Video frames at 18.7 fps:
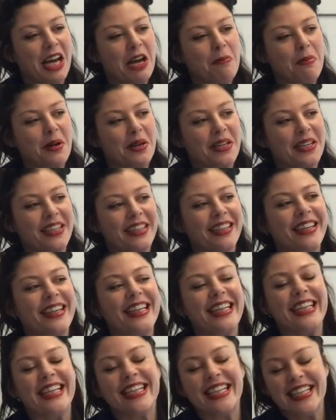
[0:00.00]
But at an
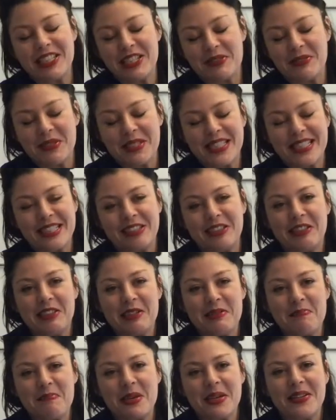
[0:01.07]
early age, it was slightly
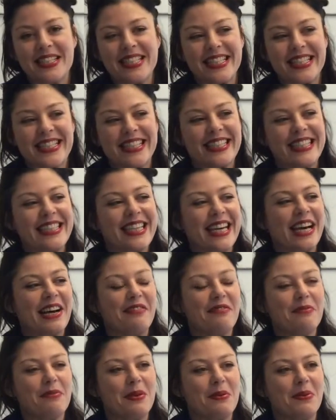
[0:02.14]
embarrassing to
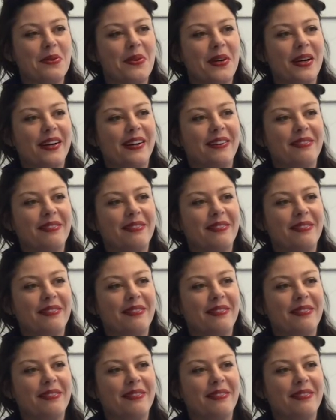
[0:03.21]
have people